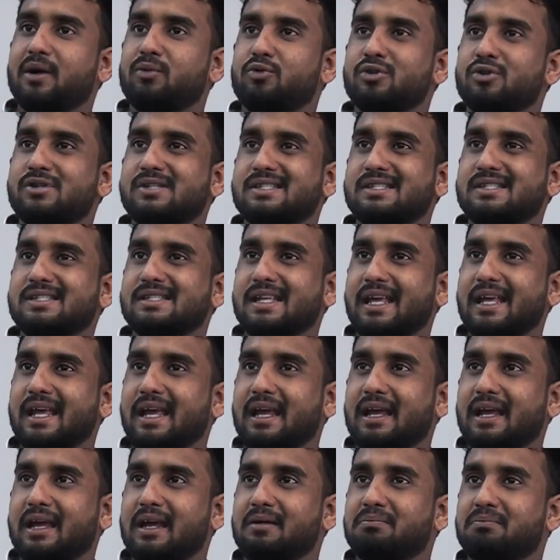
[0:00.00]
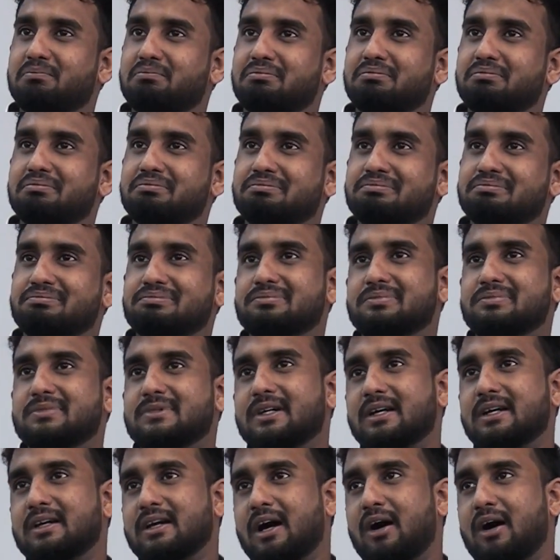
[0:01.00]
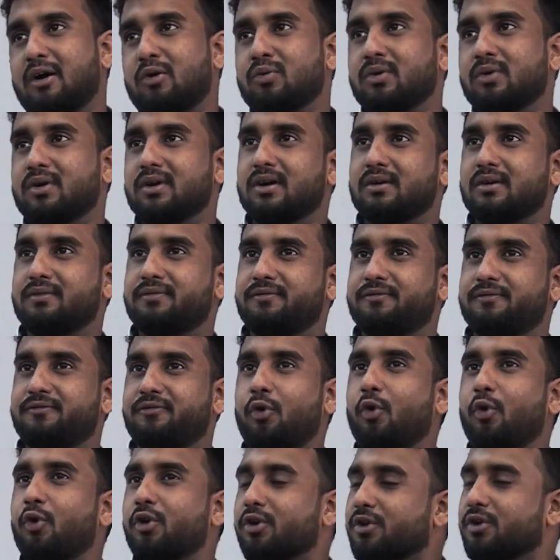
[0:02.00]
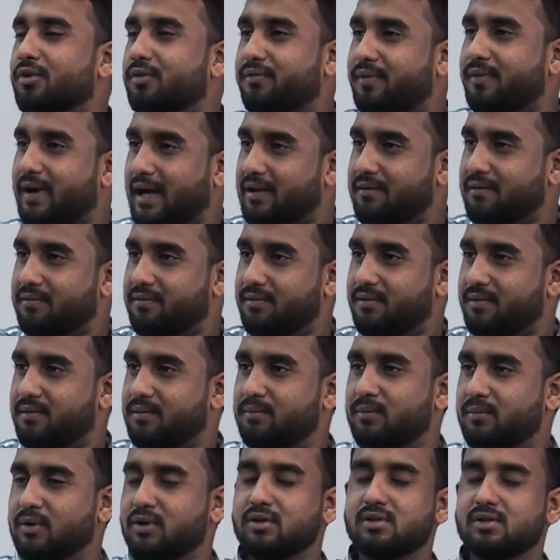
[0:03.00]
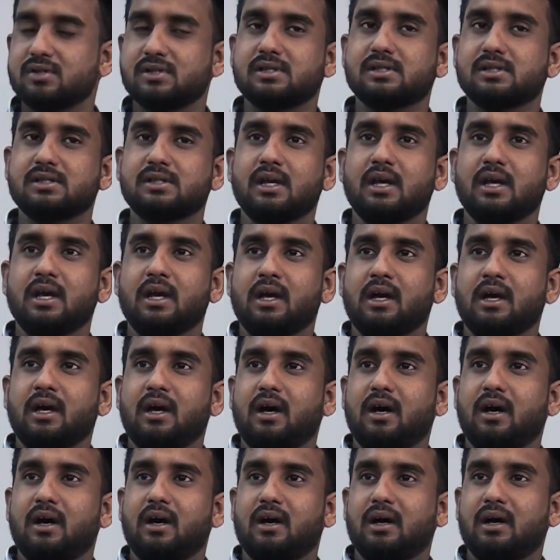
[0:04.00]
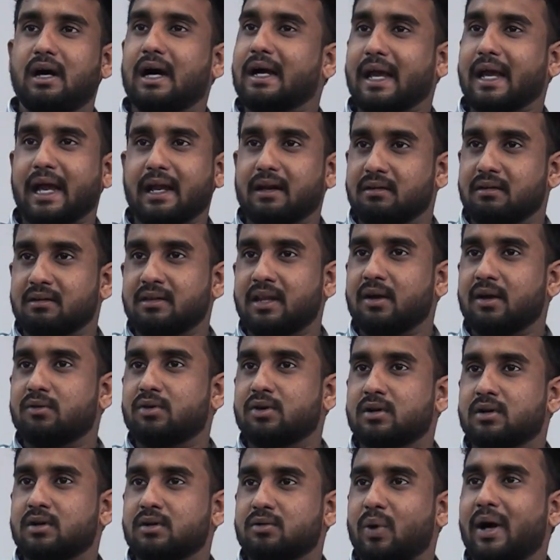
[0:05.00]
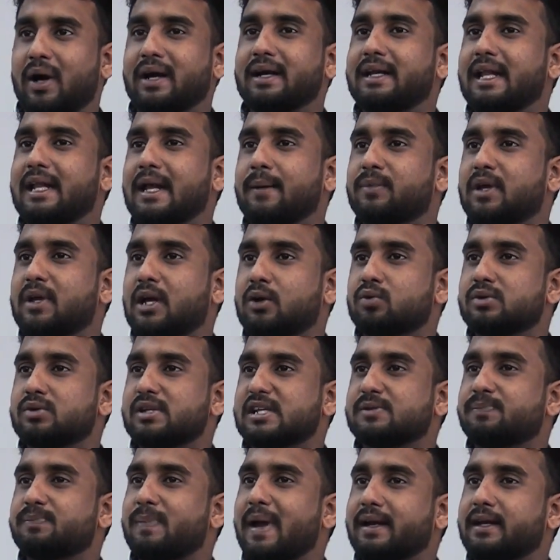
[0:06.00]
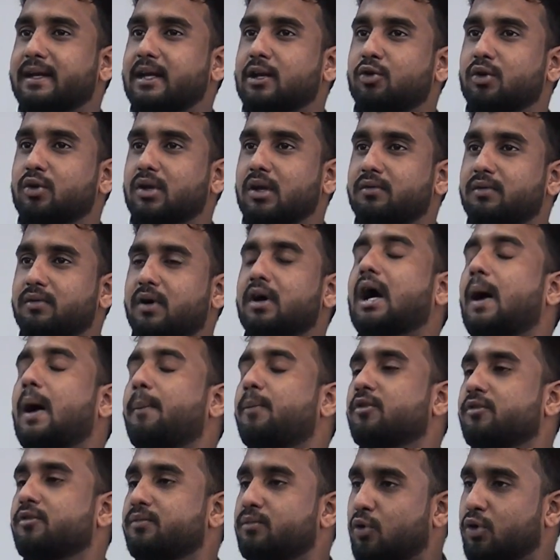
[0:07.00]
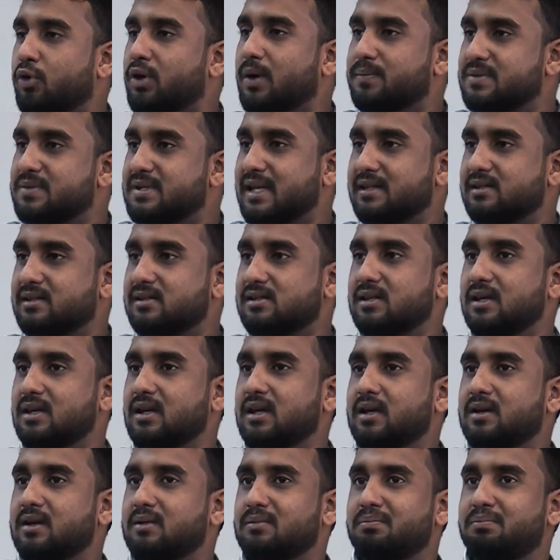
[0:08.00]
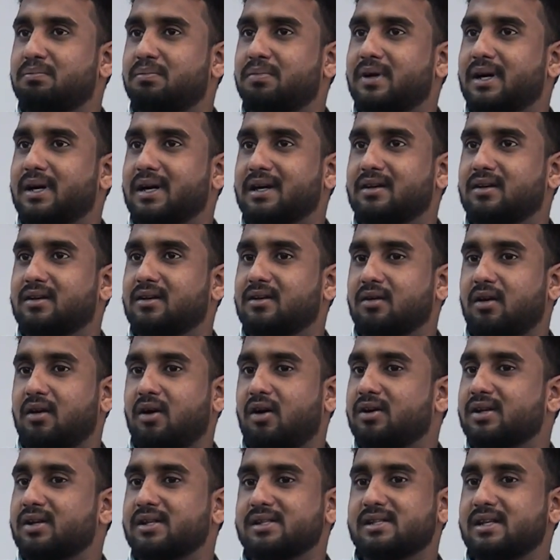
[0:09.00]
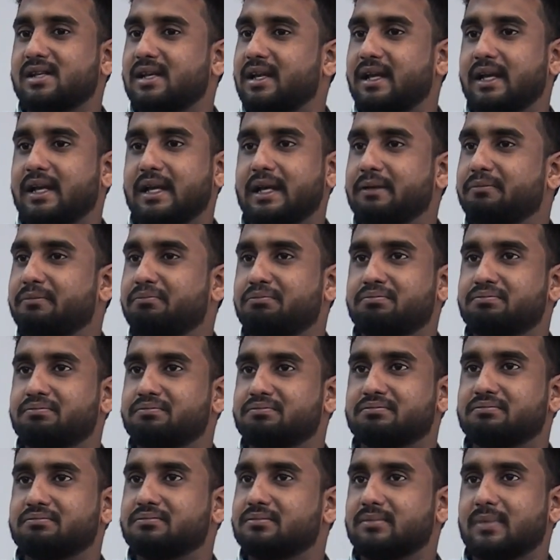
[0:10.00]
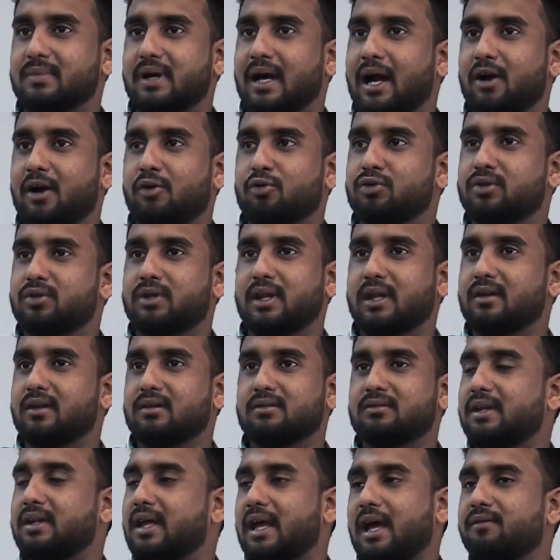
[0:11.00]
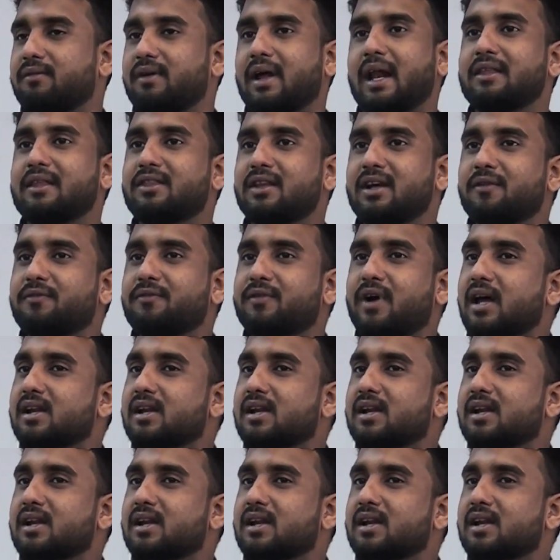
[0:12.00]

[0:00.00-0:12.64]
I would say around a 4 or a 5 because again, they were one team that was expected to give a couple of more upsets, but honestly, I don't think they have. And I think